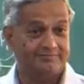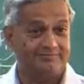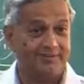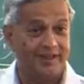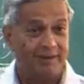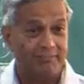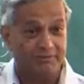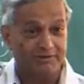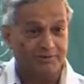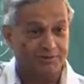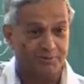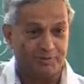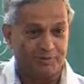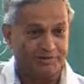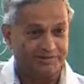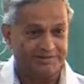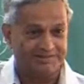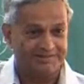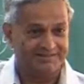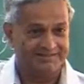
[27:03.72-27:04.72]
flap
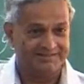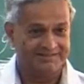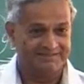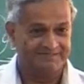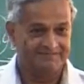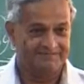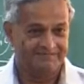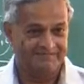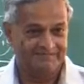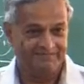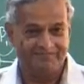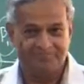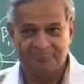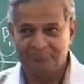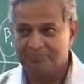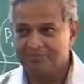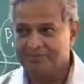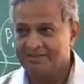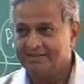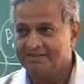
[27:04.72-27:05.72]
response,
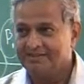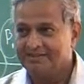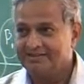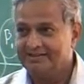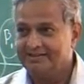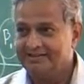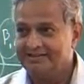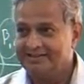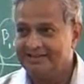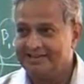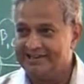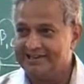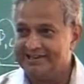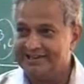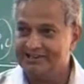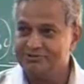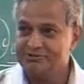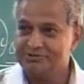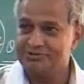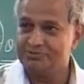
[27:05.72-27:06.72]
he
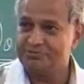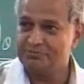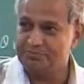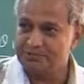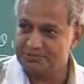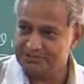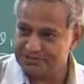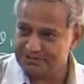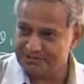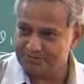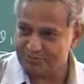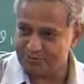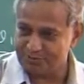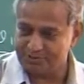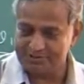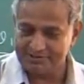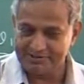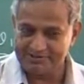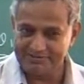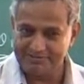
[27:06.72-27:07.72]
gives a pitch
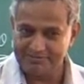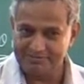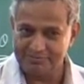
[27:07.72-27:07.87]
input.